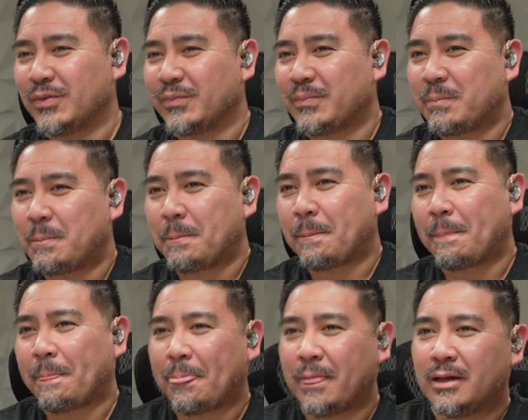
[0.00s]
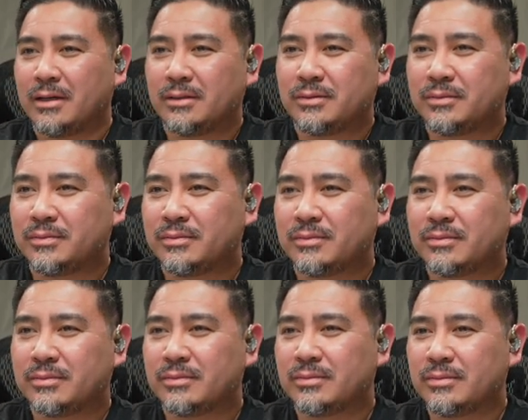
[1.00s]

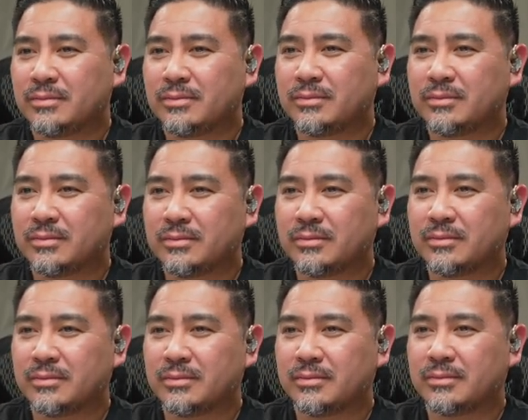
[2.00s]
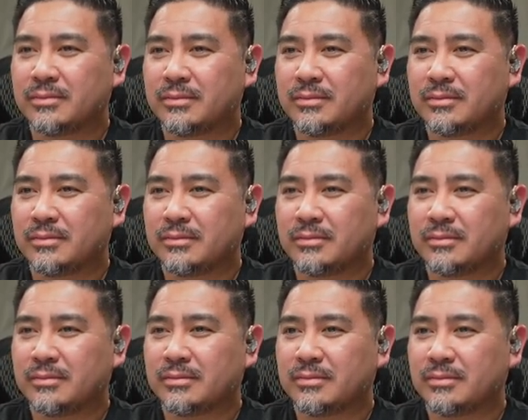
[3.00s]

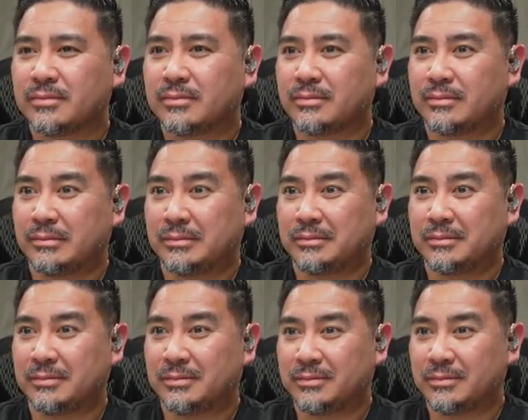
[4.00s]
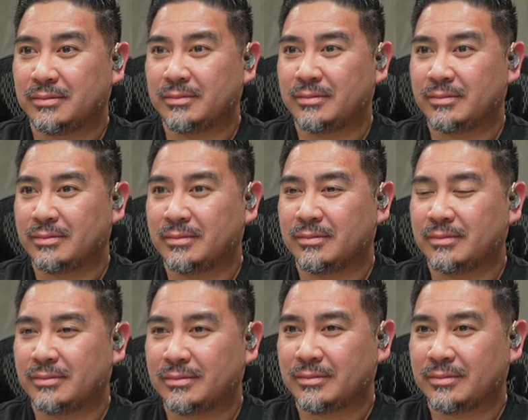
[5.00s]
No words are spoken by the person on screen.